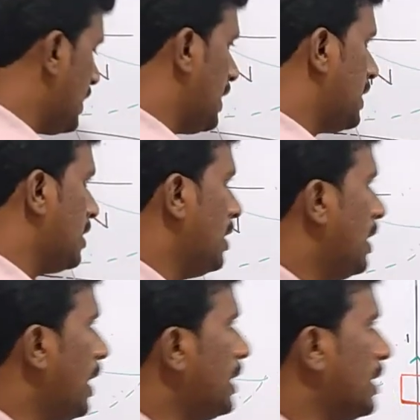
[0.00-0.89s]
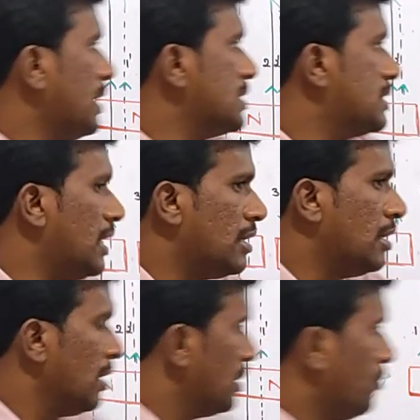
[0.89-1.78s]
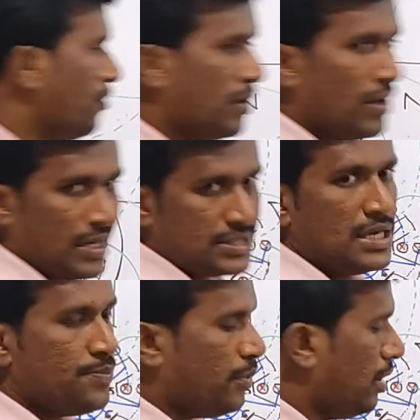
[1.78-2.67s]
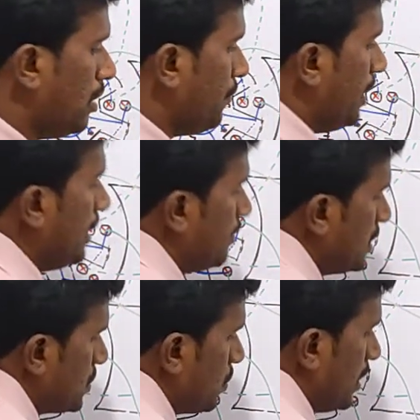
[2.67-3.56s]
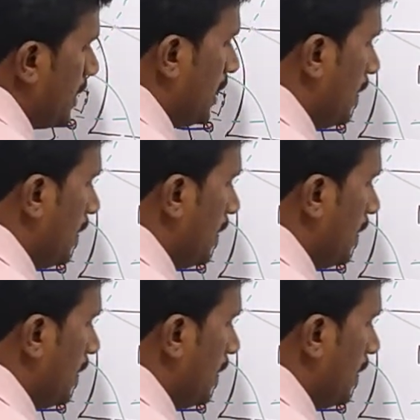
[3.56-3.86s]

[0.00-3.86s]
here 8 conductor is there. Therefore, for your understanding point of 8 I'm just drawing